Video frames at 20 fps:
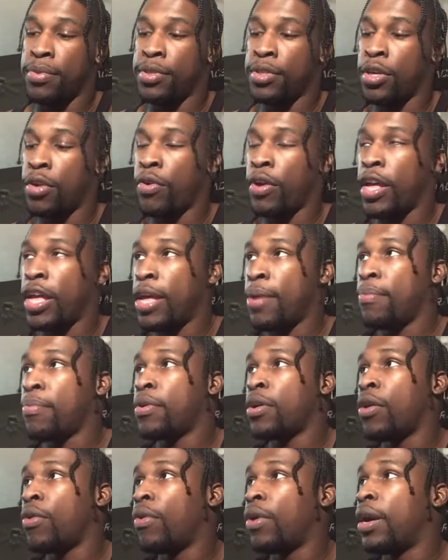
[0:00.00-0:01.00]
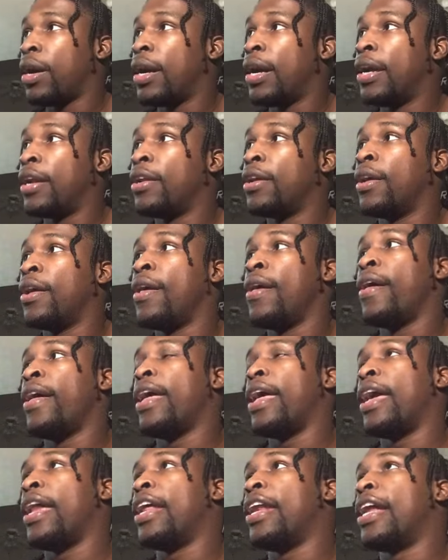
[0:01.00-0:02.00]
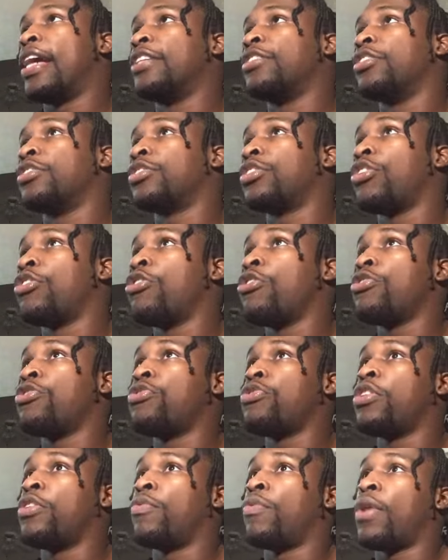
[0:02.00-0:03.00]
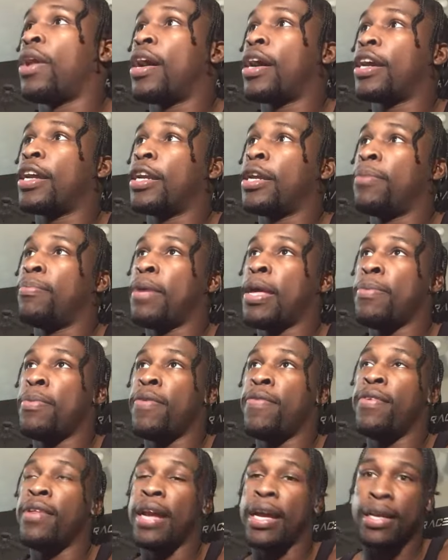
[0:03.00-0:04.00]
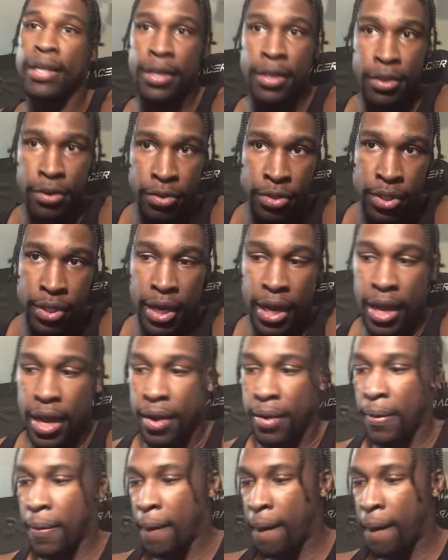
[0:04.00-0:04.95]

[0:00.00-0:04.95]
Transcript: So him, Gohan, and then as your third unit, rocking them, maybe be like leader slot,